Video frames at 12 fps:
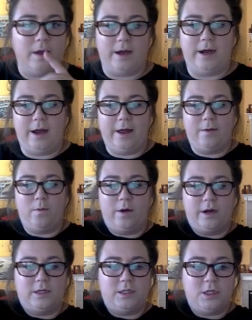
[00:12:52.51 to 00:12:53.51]
And I
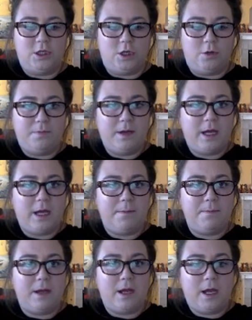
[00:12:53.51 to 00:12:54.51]
wanted to do
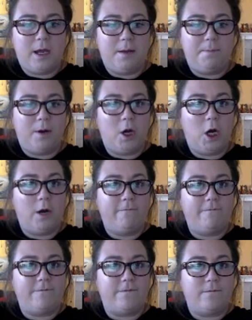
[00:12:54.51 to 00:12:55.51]
PB
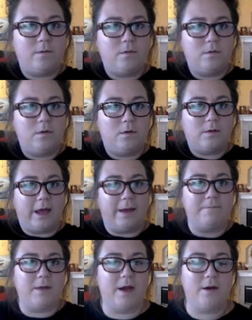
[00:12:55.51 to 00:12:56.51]
okay,
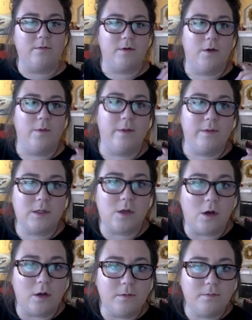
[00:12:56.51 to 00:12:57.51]
I don't know what it was
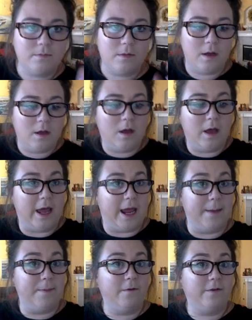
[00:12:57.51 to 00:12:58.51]
called. A
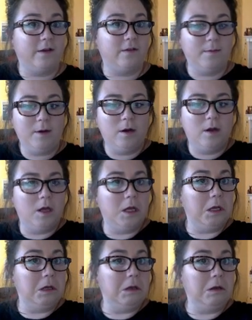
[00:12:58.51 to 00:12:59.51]
Perfect Summer?
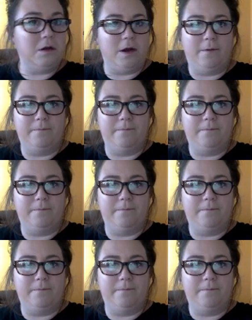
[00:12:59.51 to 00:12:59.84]
No.